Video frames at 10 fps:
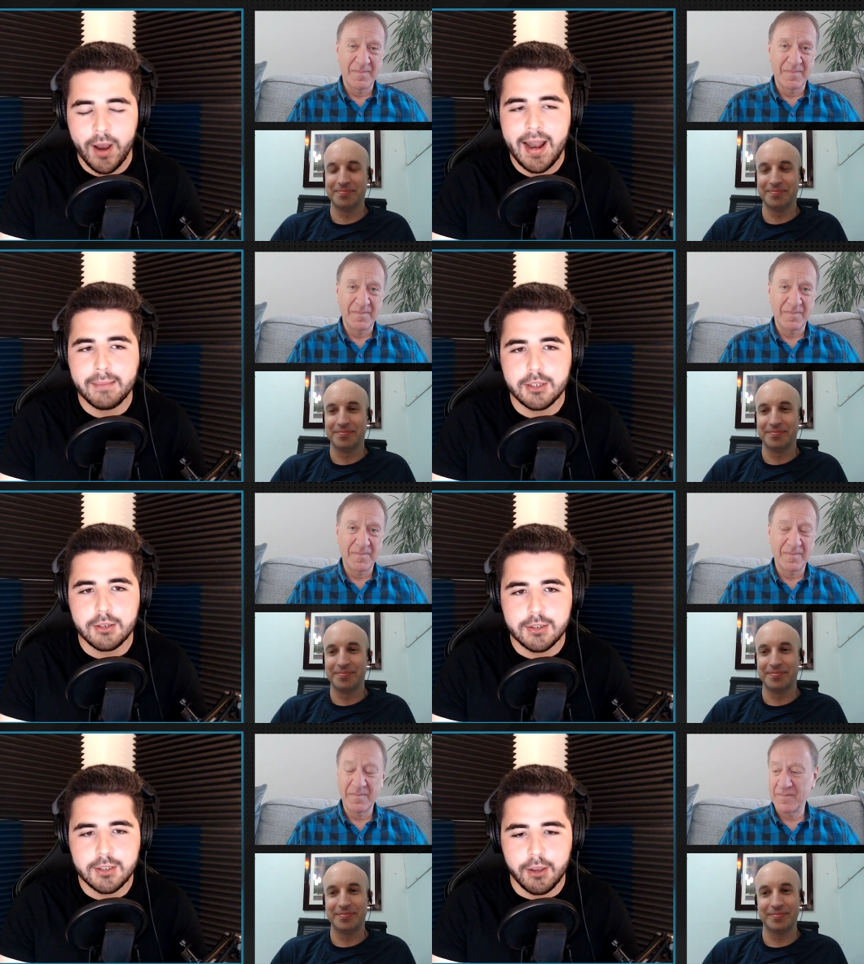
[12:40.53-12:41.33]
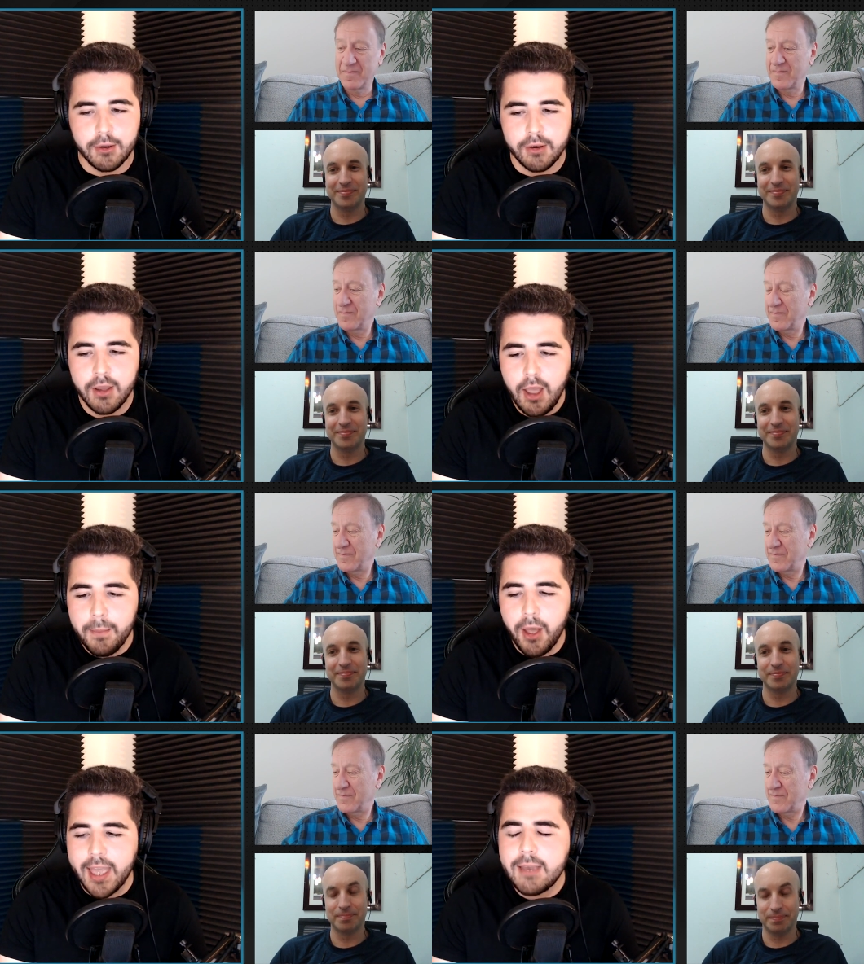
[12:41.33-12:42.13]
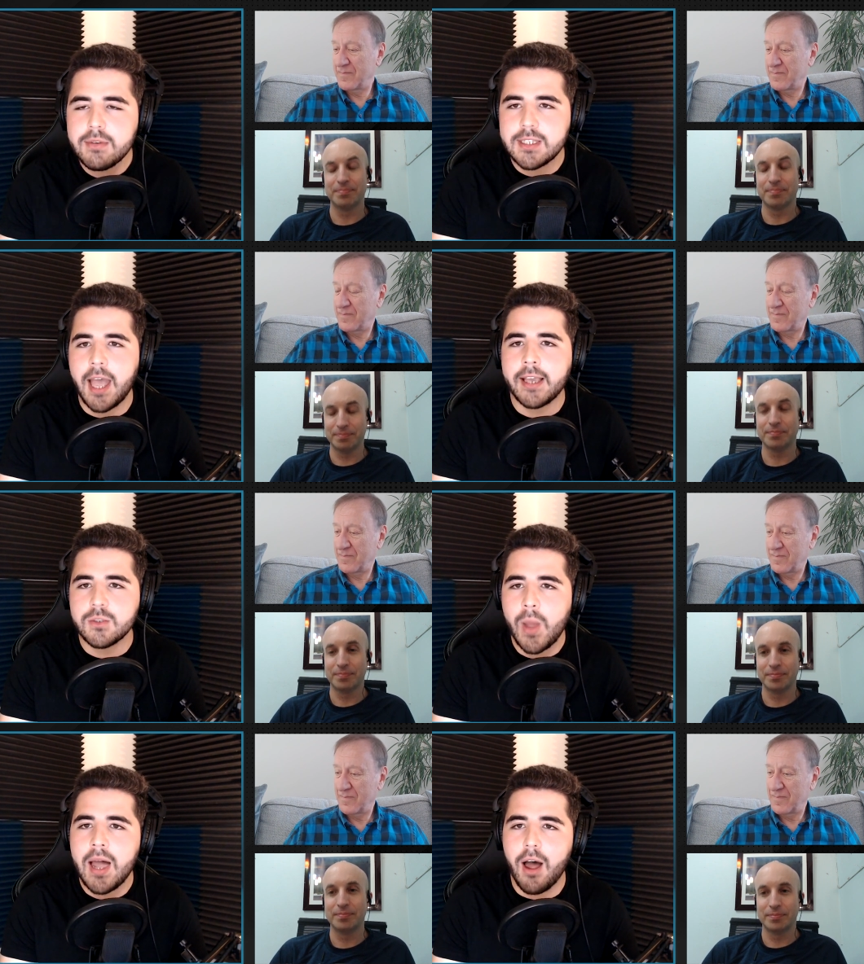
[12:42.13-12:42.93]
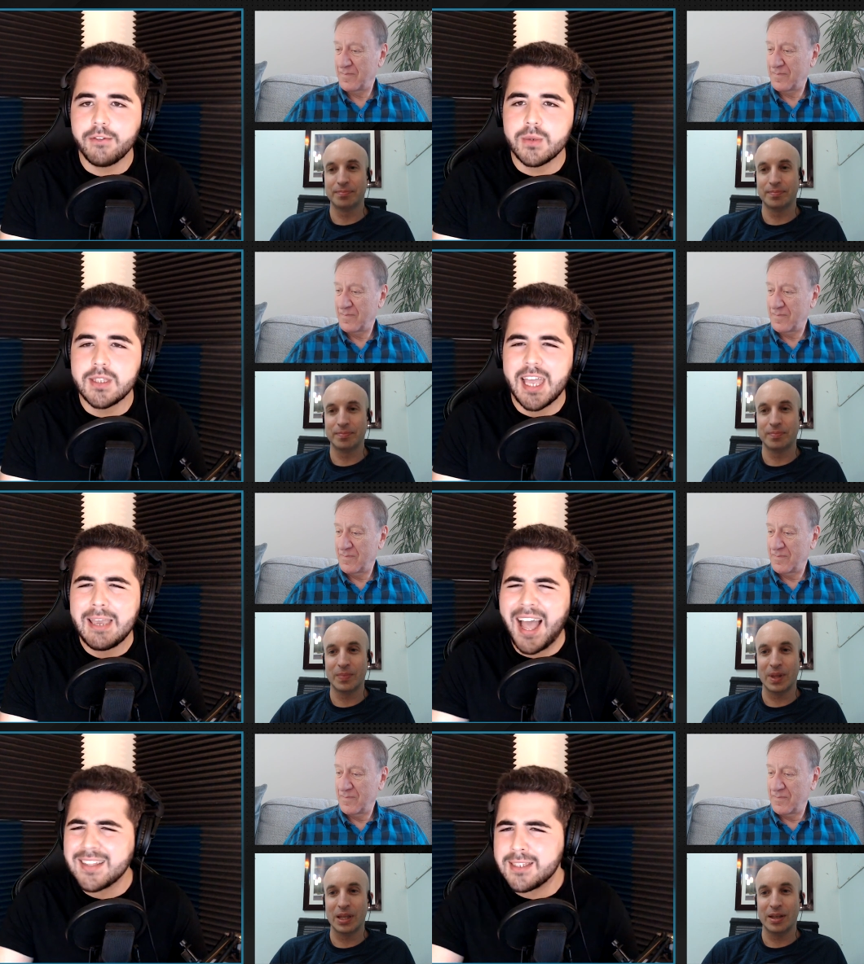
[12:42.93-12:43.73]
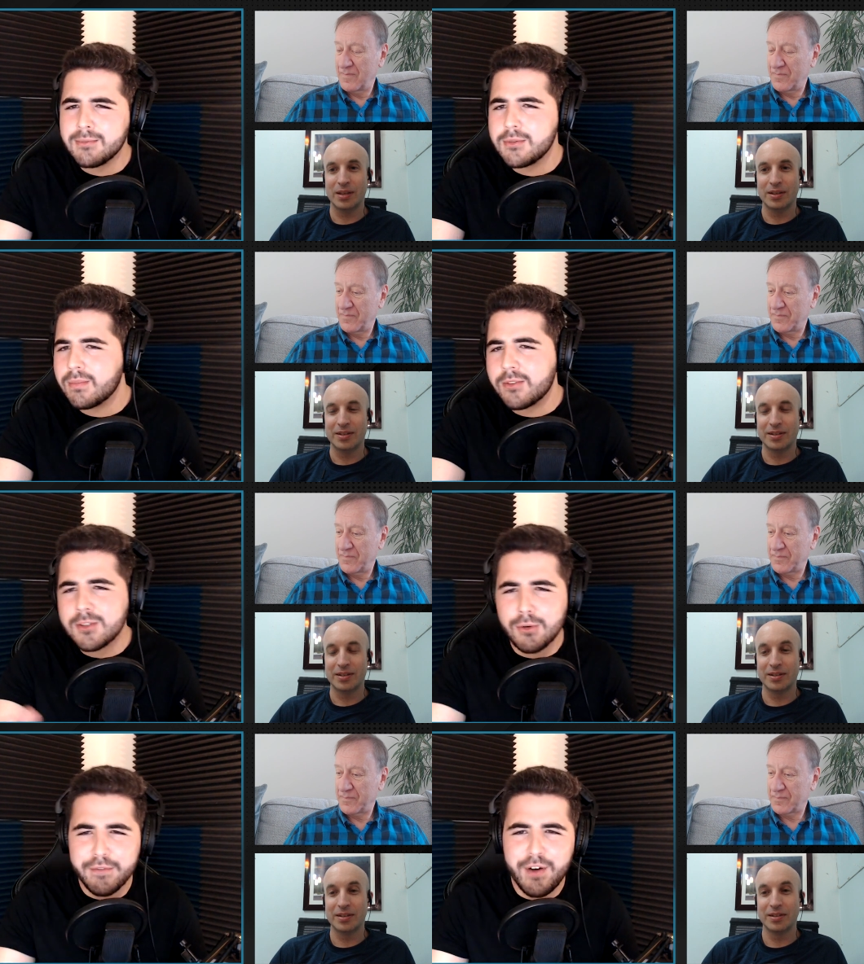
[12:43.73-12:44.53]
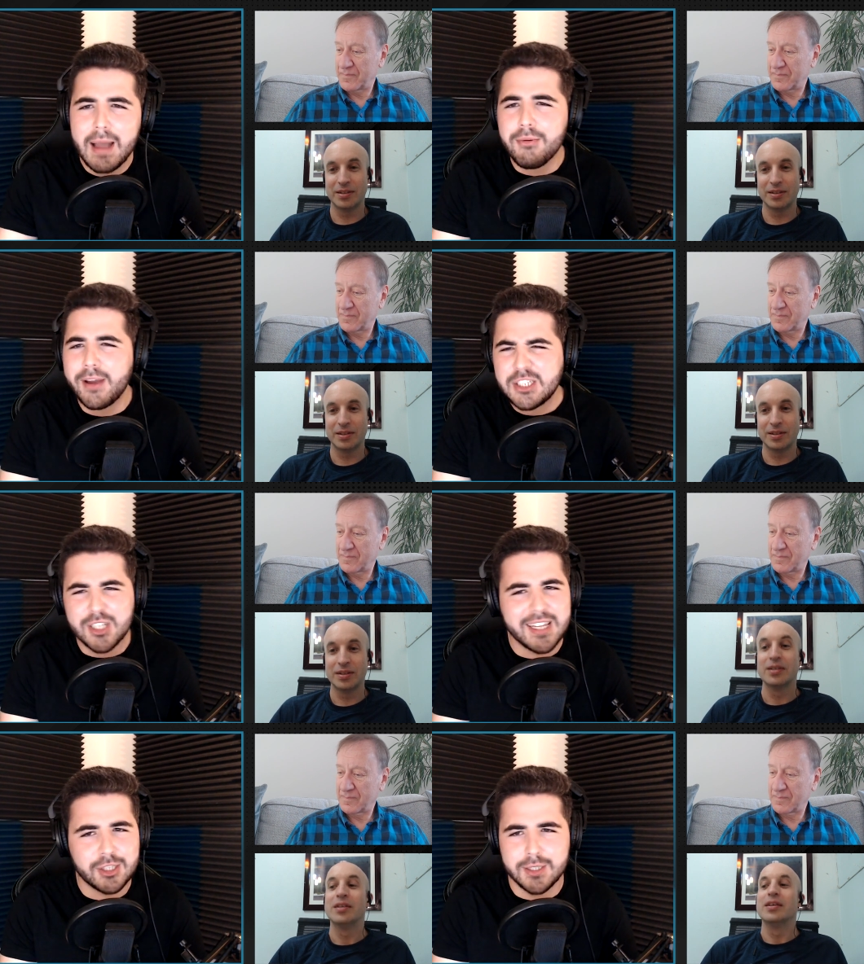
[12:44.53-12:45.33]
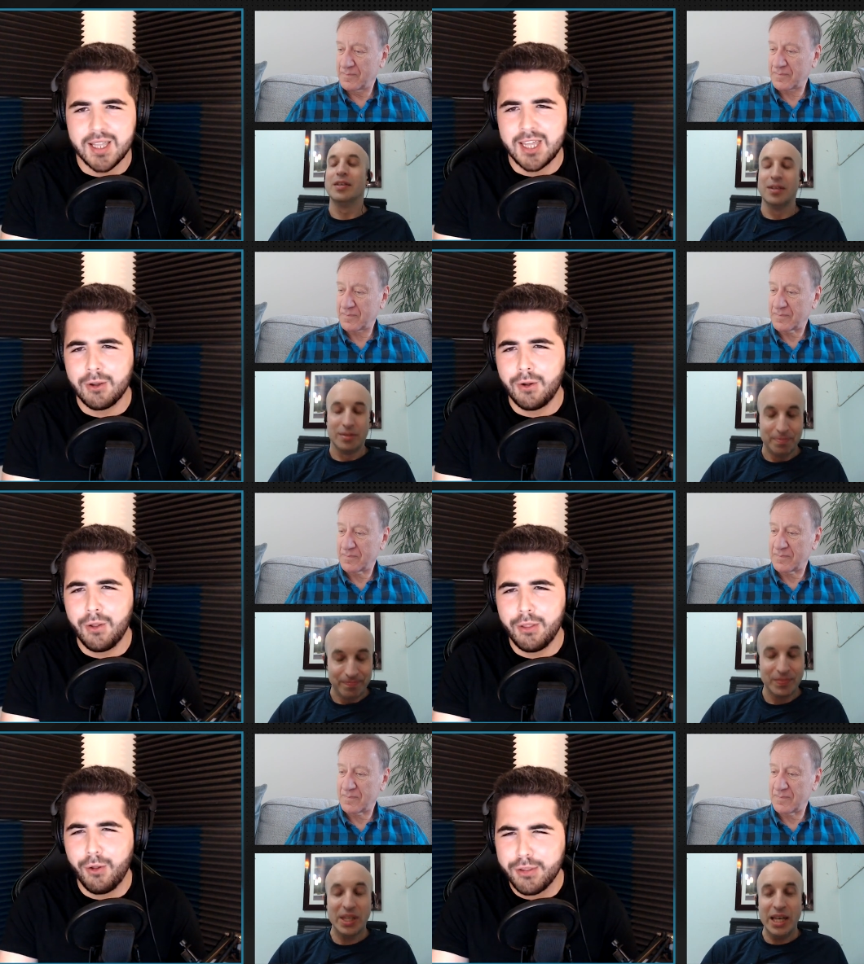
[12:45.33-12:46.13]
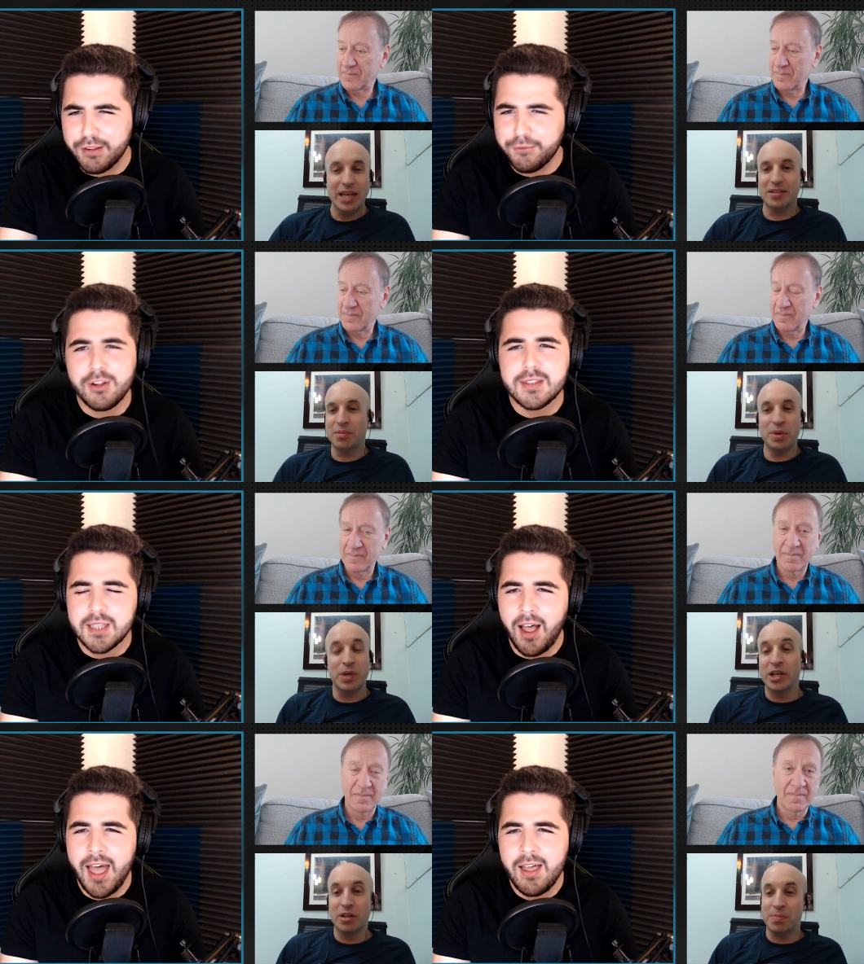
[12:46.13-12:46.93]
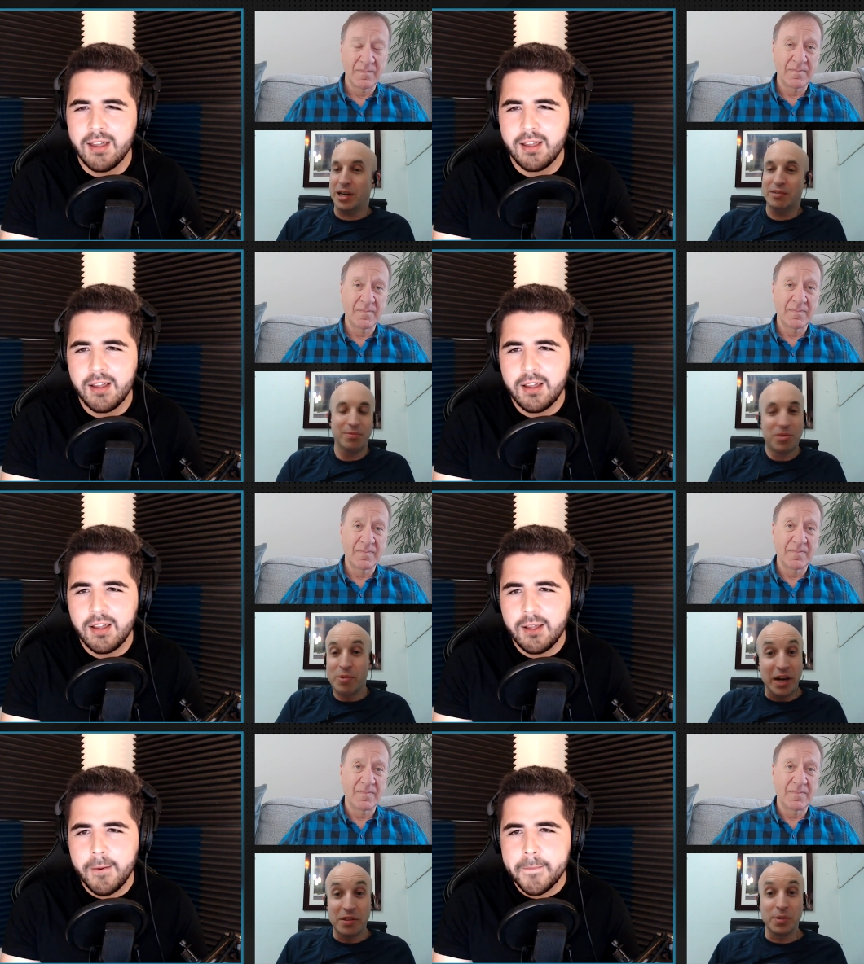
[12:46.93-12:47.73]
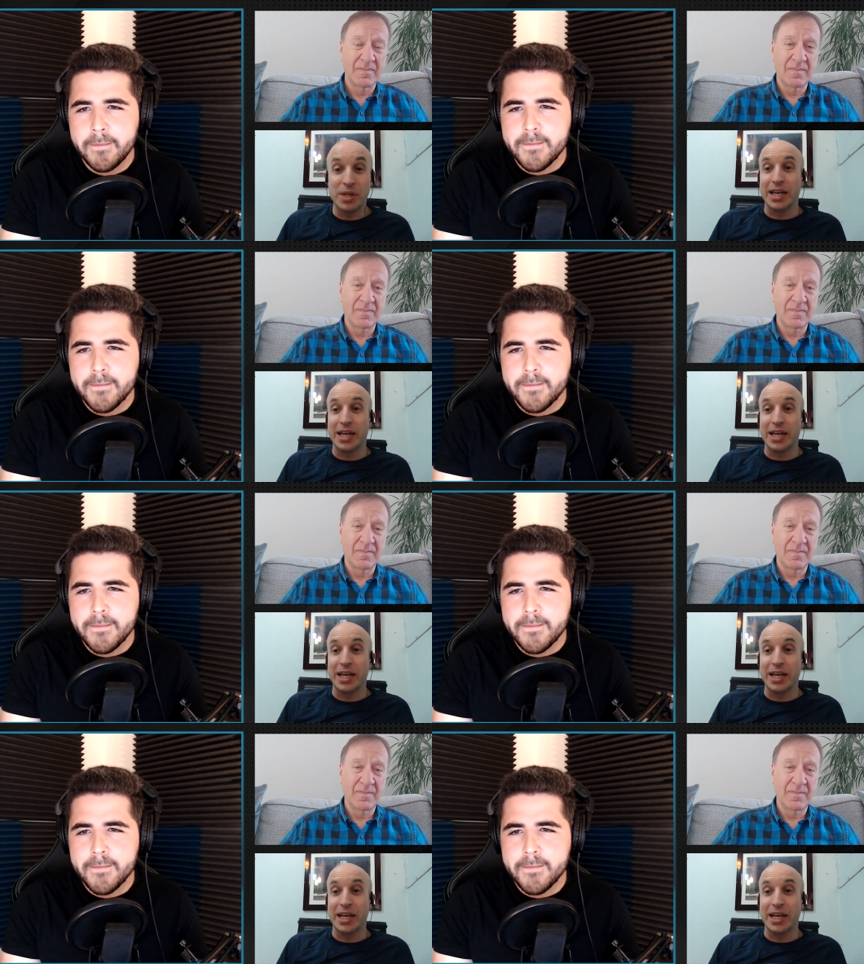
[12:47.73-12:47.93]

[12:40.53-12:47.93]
Speaker 1: one lap too soon. But he was saying as well afterwards that he had some sort of vibration issues, I think, on
Speaker 2: this front. Yeah, something we heard about throughout